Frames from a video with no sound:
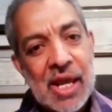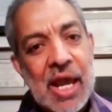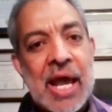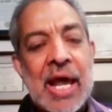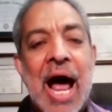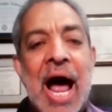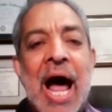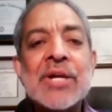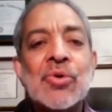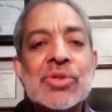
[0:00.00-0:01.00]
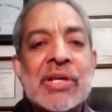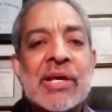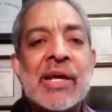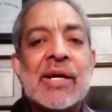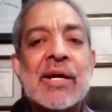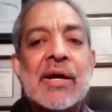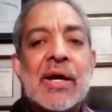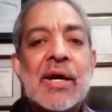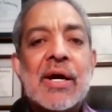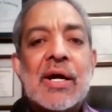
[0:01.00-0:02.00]
And I don't think
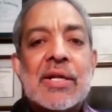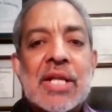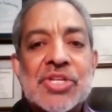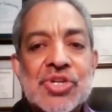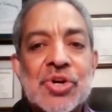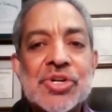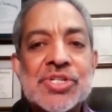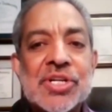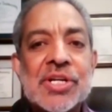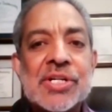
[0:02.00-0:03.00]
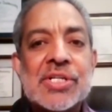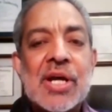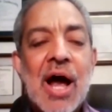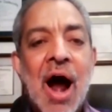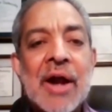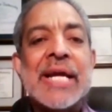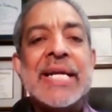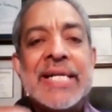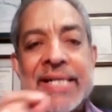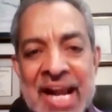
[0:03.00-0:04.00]
the churches are
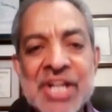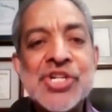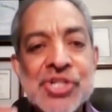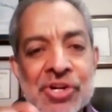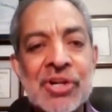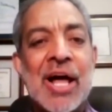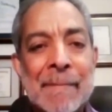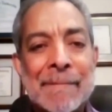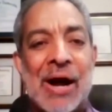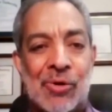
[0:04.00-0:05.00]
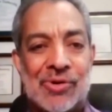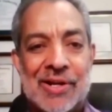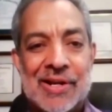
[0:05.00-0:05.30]
intentional about